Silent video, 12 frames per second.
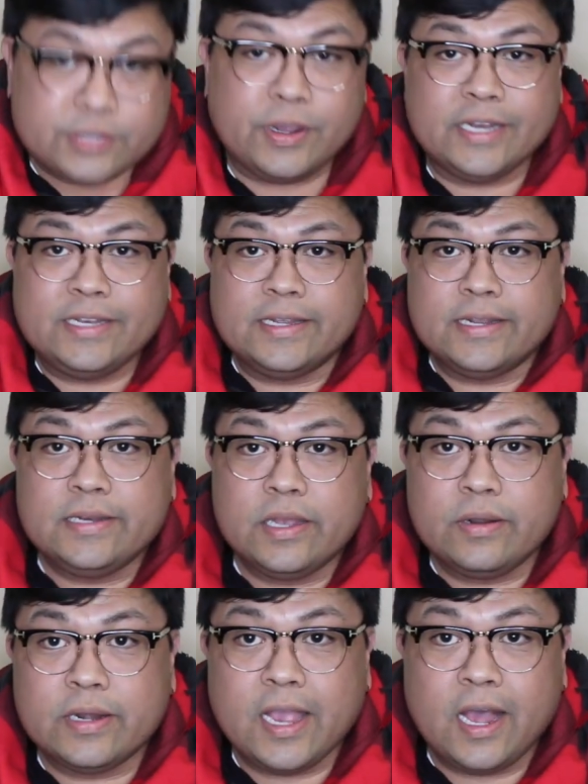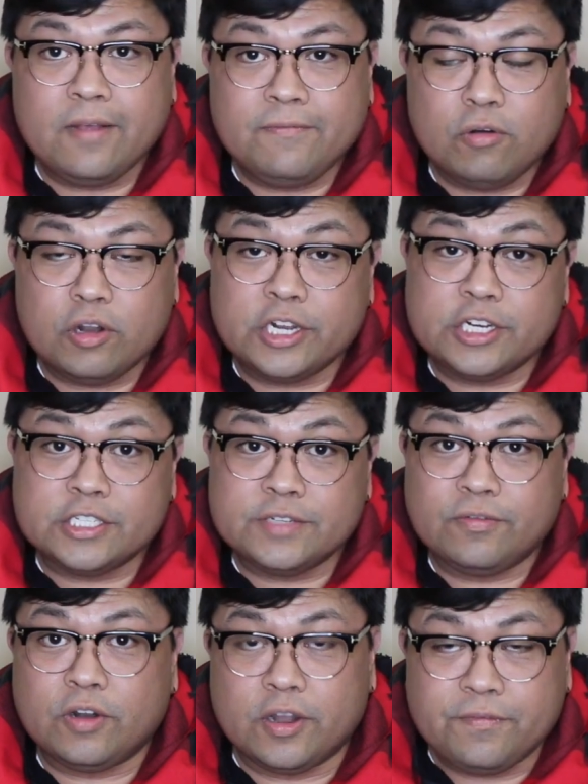So I did go to California just
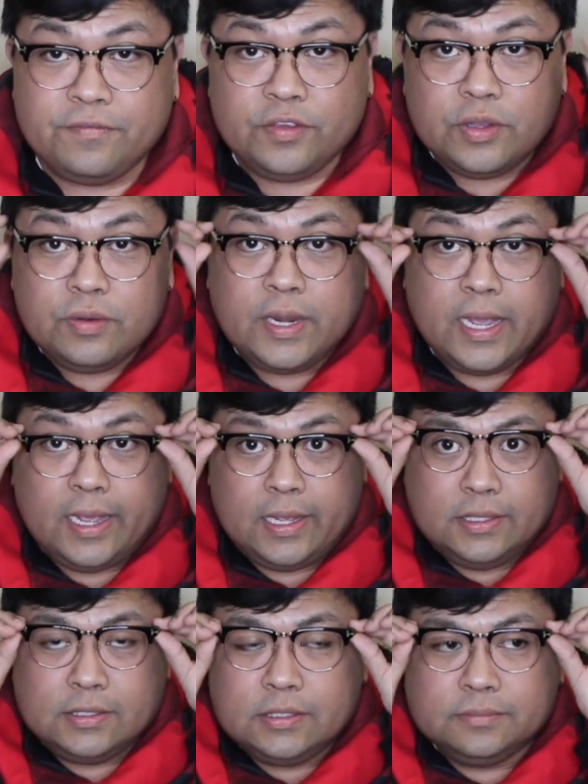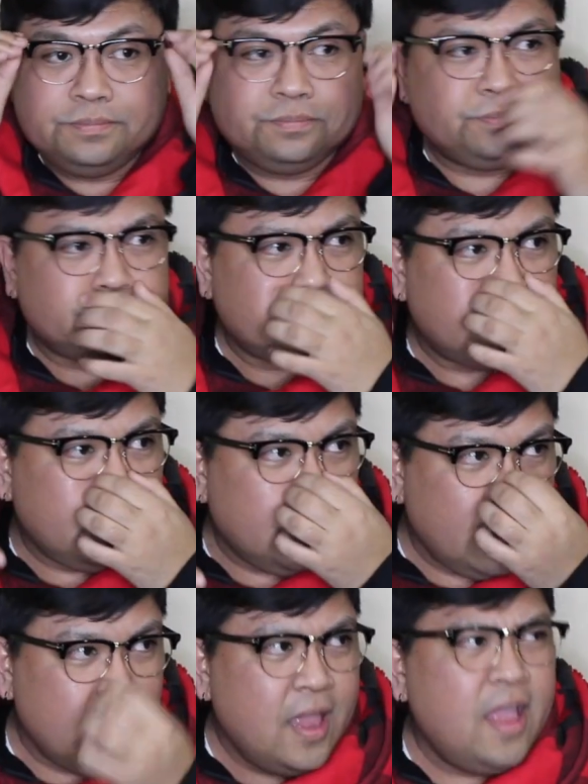for a few days.
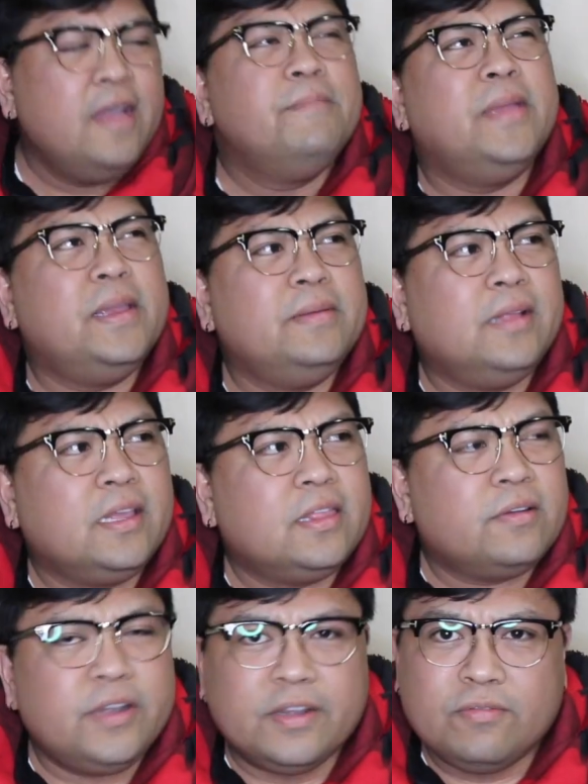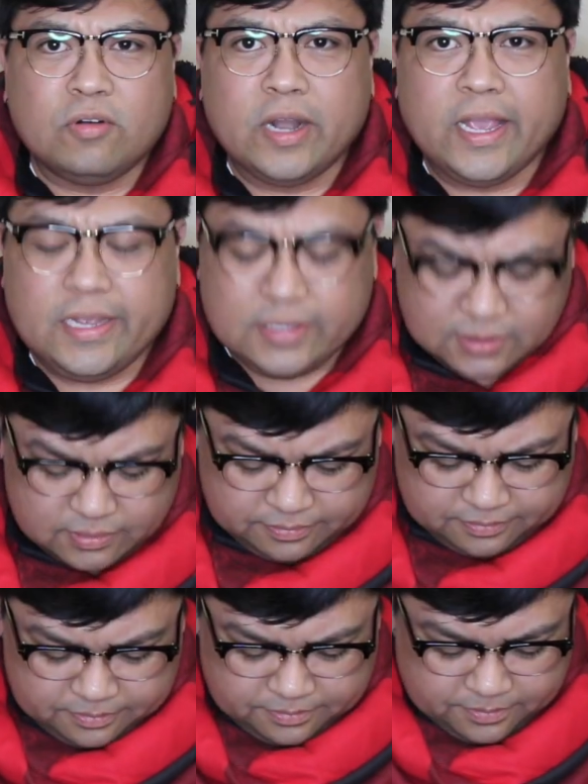Maybe like 3 or 4 days.
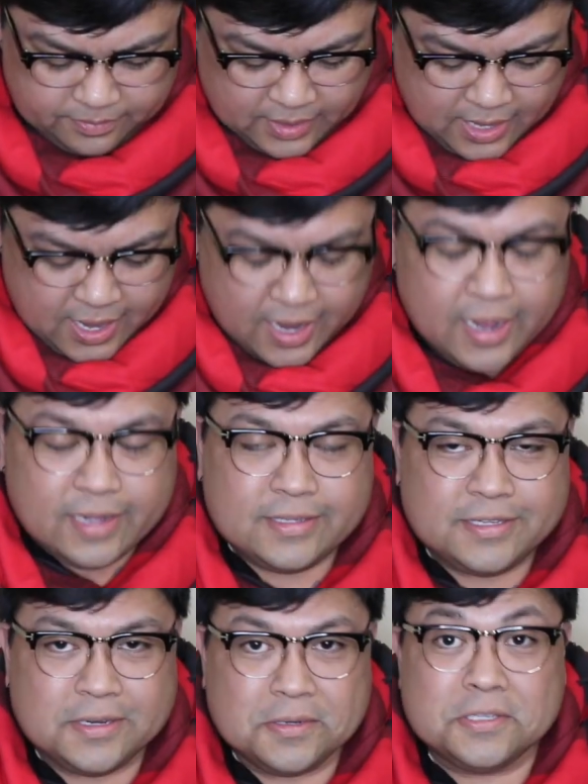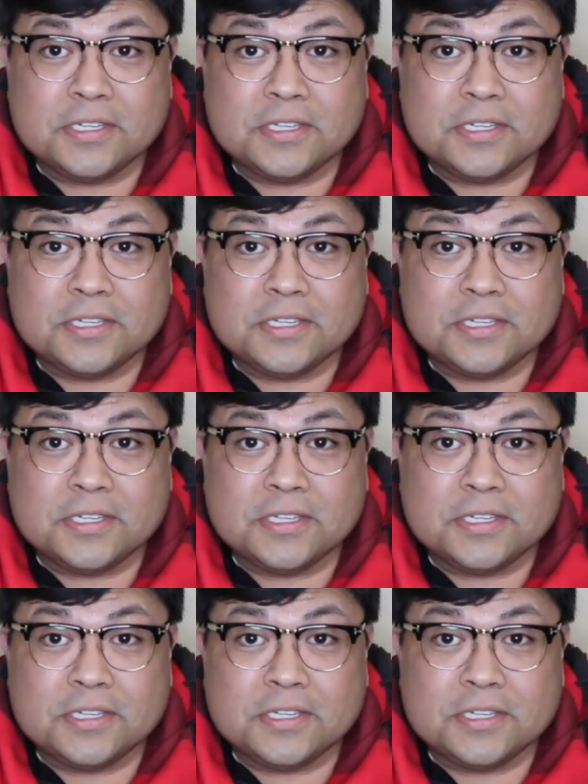And so